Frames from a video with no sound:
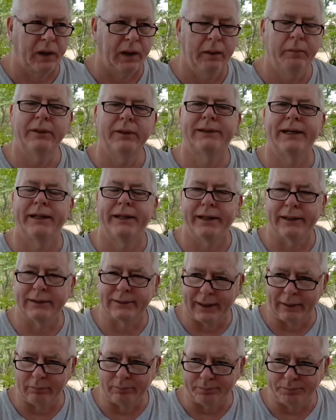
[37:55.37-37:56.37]
Let me say this
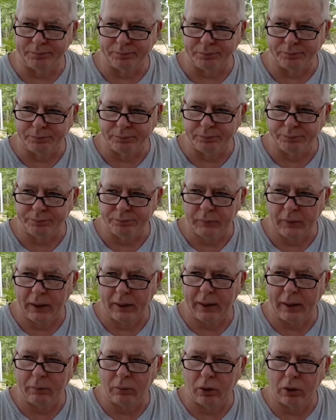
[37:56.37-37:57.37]
then, and
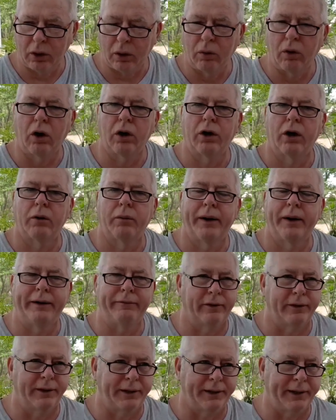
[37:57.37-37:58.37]
then we'll go on our way
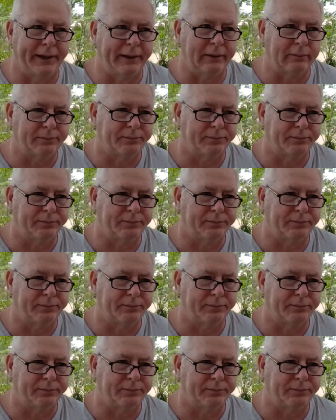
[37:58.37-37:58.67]
for the day.